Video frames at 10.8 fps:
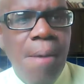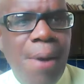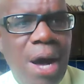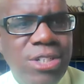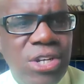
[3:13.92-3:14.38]

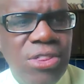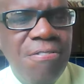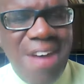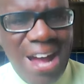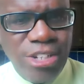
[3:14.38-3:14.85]
But the
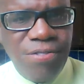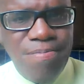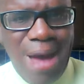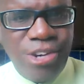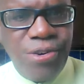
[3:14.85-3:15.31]
fact of
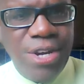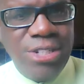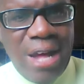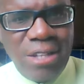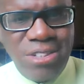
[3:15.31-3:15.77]
the matter
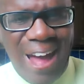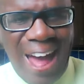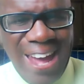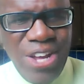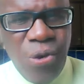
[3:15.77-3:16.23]
is that
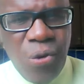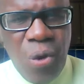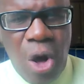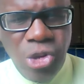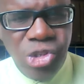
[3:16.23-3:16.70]
I
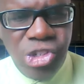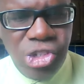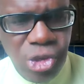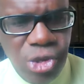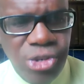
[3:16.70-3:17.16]

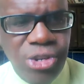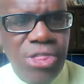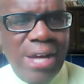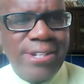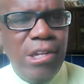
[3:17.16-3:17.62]
understood
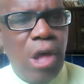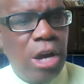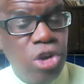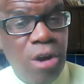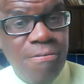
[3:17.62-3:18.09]
that a
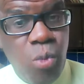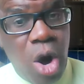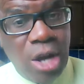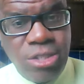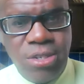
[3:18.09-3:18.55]
lot of
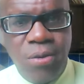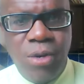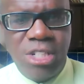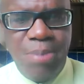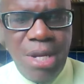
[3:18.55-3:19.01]
what
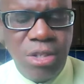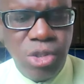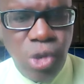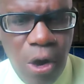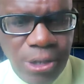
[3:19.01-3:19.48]
was
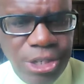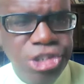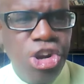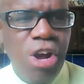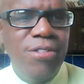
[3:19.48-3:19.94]
being taught
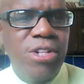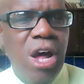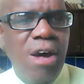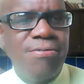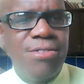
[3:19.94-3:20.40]
in terms
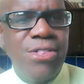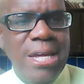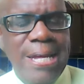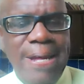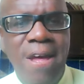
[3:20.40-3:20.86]
of
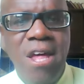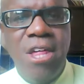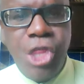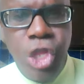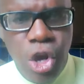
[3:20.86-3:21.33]
the
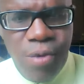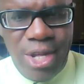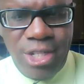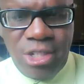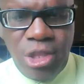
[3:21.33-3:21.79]

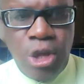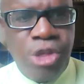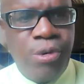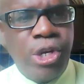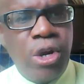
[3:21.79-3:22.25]
theories, the
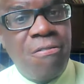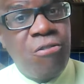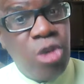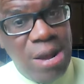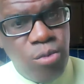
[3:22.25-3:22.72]
theoretical
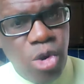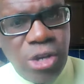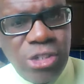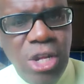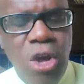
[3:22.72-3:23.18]

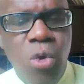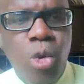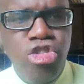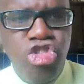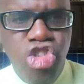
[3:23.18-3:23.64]
frameworks,
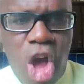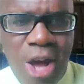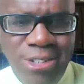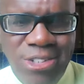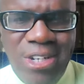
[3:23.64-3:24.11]
were
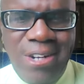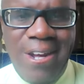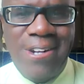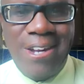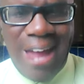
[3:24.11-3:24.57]
not
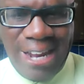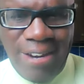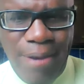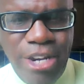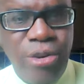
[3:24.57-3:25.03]
in
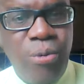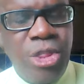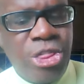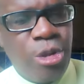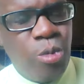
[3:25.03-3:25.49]
alignment
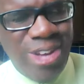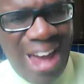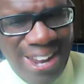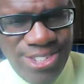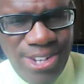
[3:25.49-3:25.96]
with
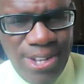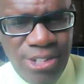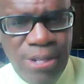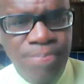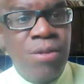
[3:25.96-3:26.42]

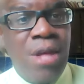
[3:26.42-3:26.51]
realities,